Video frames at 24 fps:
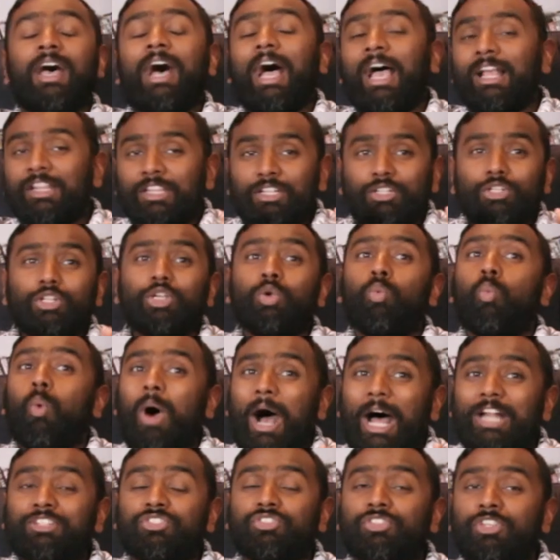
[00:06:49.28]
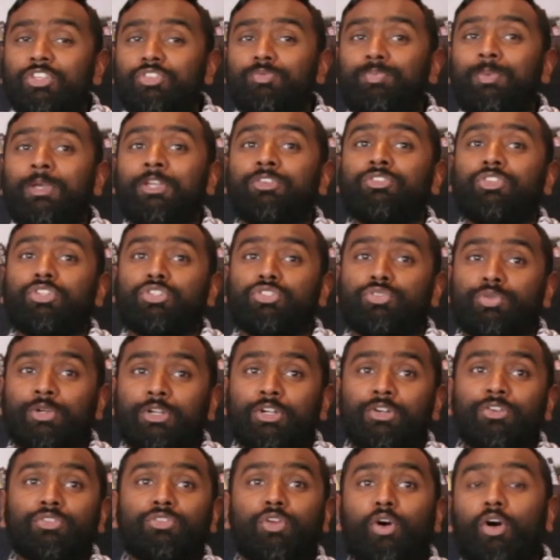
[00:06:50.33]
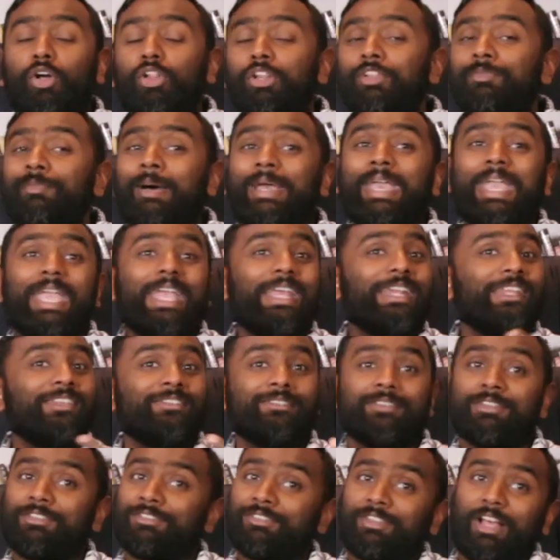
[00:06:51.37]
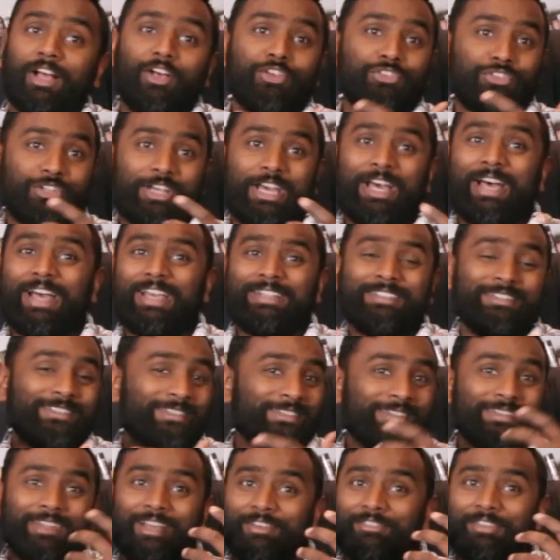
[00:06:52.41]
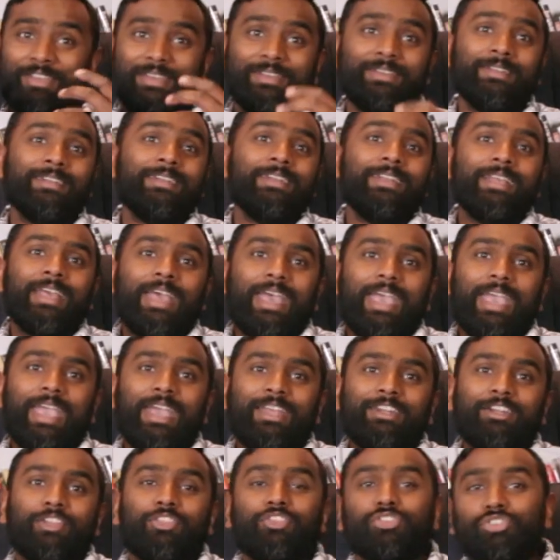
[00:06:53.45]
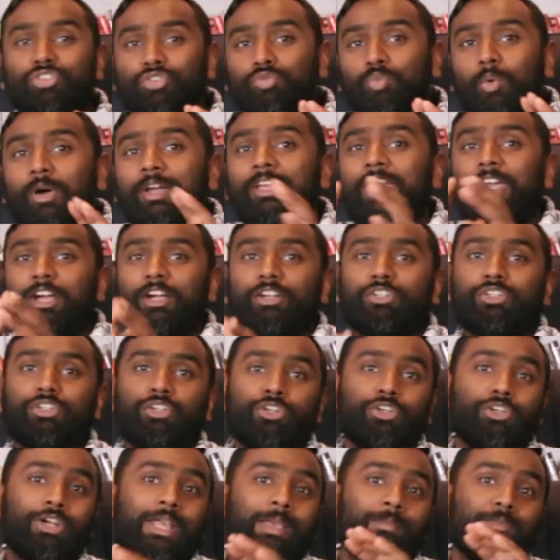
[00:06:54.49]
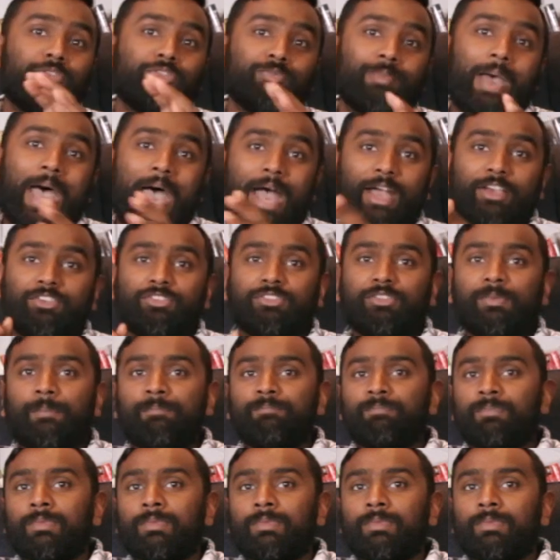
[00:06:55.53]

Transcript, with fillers: I literally watch this because it triggers all of my 80s nostalgia. I just love it. And uh, there's this one character, her name is Max.